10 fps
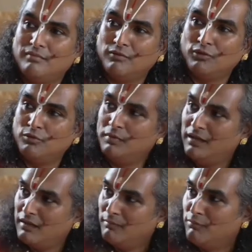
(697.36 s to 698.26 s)
you be
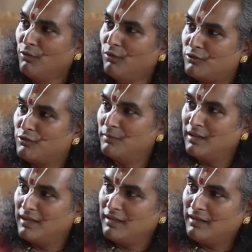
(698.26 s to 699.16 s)
pulled to me.
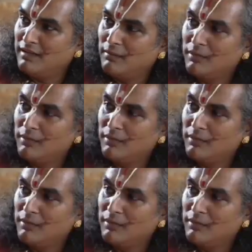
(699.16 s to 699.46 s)
Let me